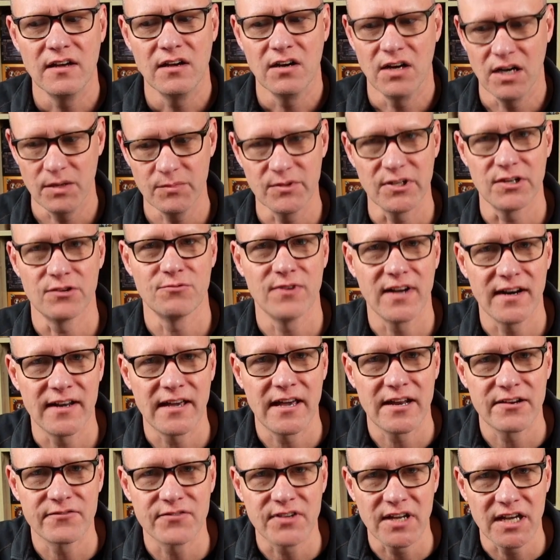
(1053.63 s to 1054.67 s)
I'm going to run
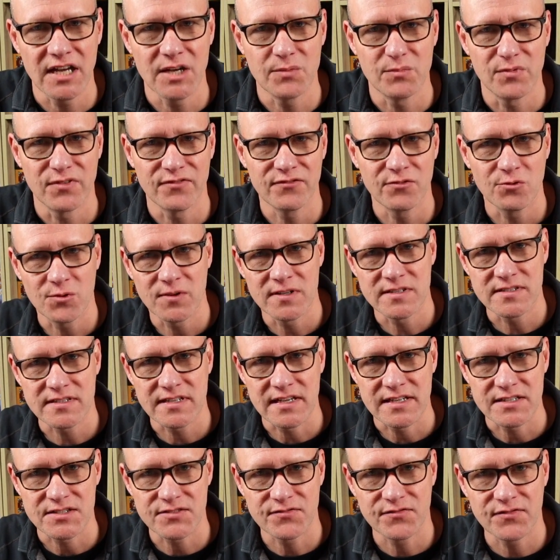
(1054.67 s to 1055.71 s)
out of game before this
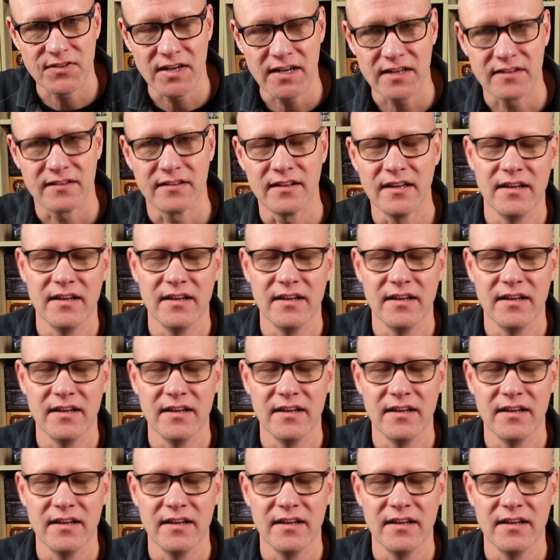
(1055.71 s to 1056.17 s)
gets fun.